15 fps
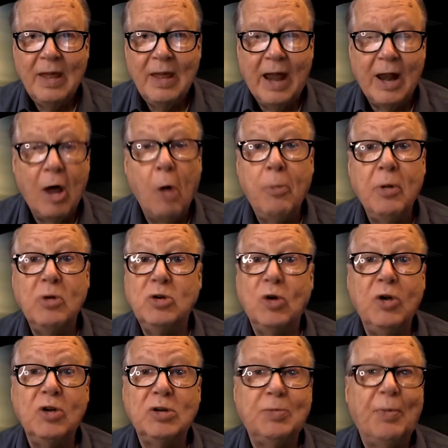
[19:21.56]
And I hope you enjoy
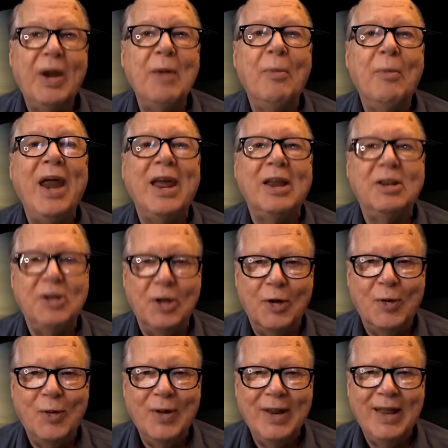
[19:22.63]
your spring break too.
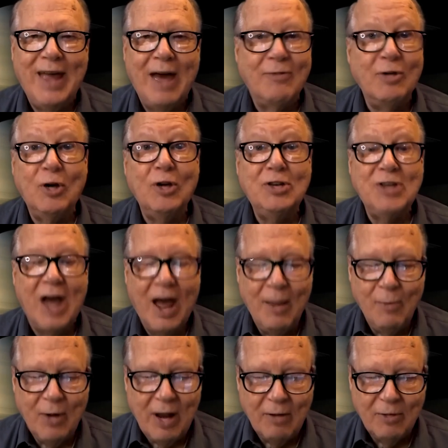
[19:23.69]
Have a good time,
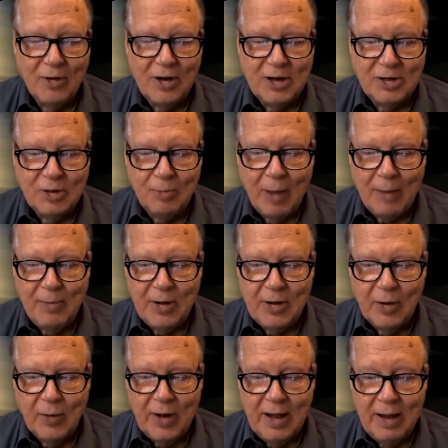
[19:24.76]
whatever it is you might be
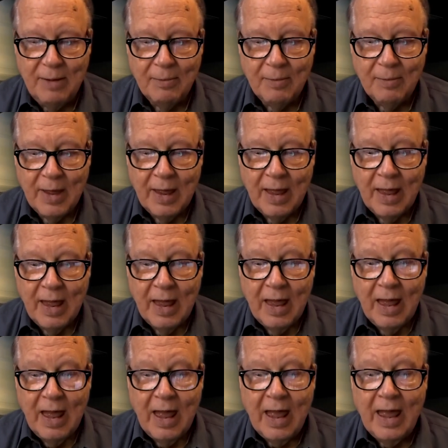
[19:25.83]
doing.
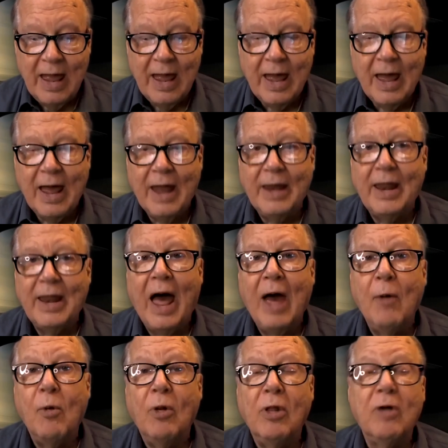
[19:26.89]
And I
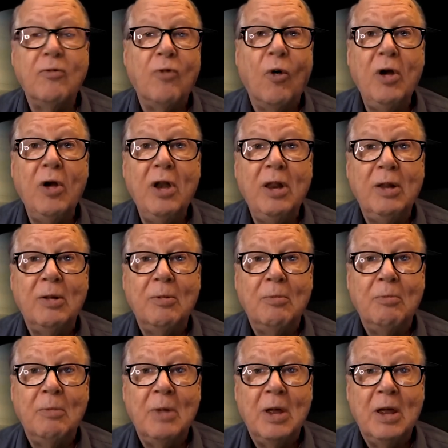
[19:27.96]
will look forward
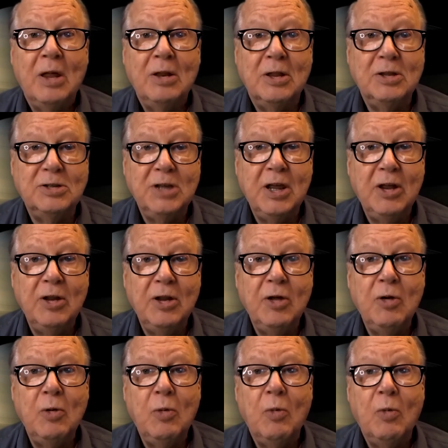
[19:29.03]
to seeing
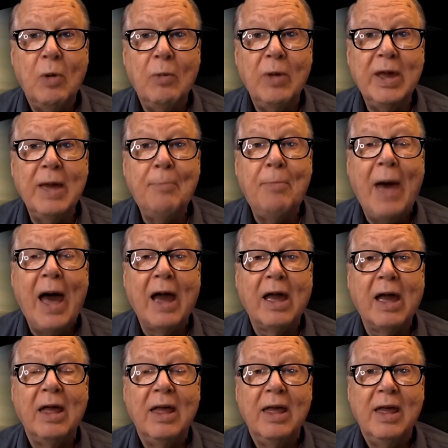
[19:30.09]
you when we get back.
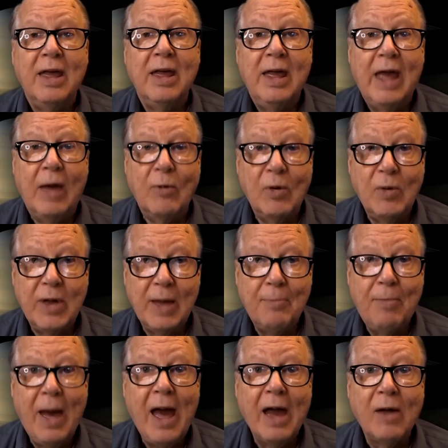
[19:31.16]
And when we get
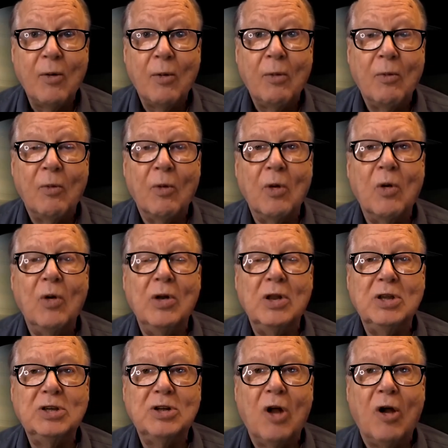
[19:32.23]
back, we're going to
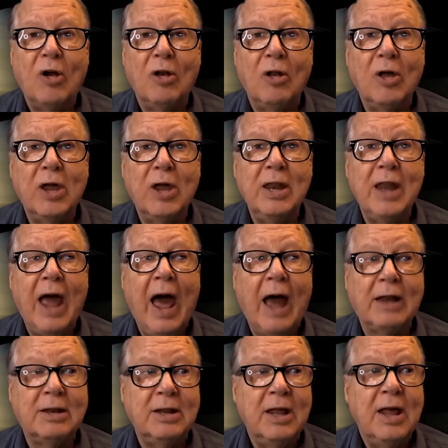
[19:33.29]
start looking
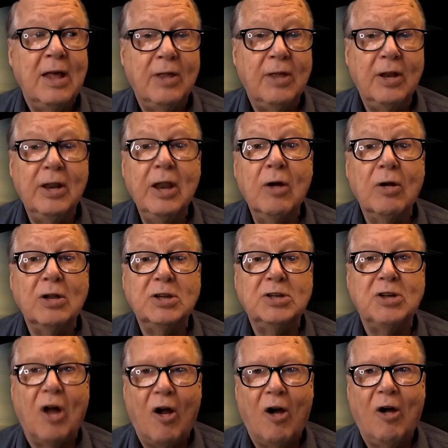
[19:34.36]
at the nearest
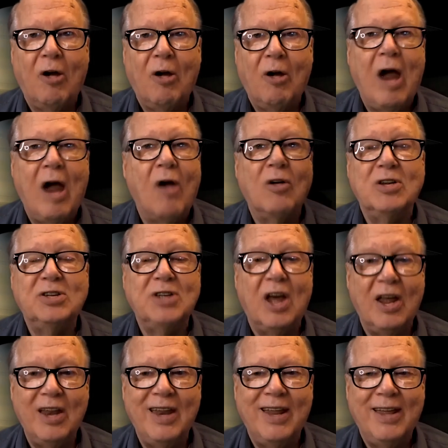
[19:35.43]
star, our sun.